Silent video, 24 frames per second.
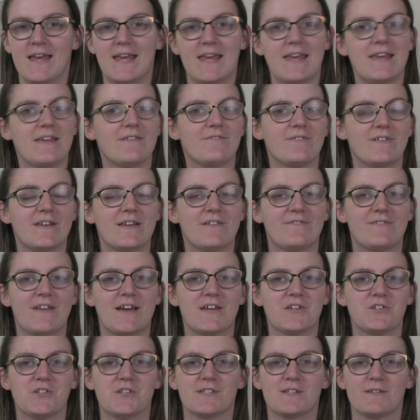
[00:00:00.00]
Even if
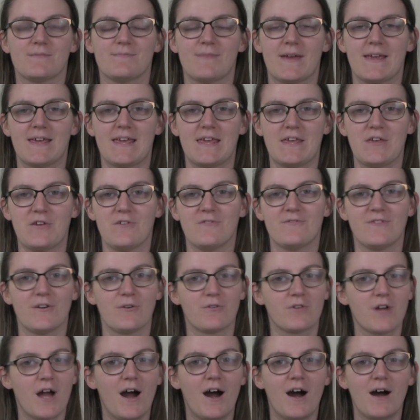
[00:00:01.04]
that's just making you feel
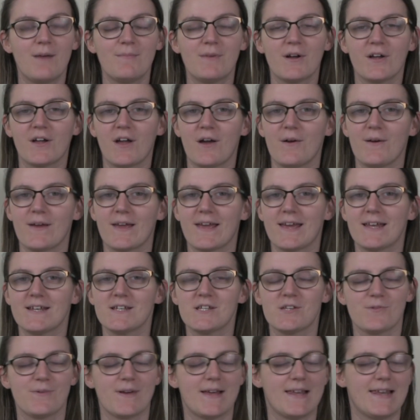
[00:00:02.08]
calmer going
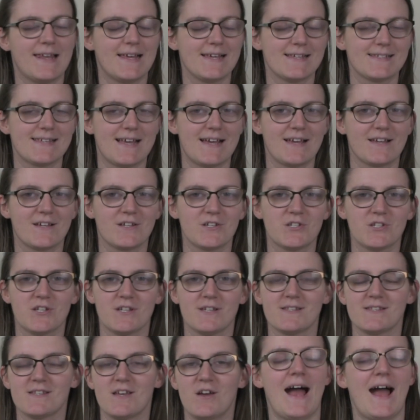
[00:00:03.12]
into it, less
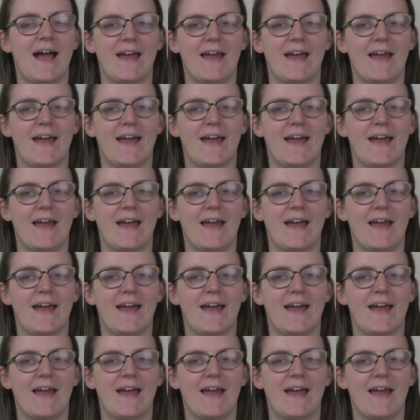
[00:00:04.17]
anxious,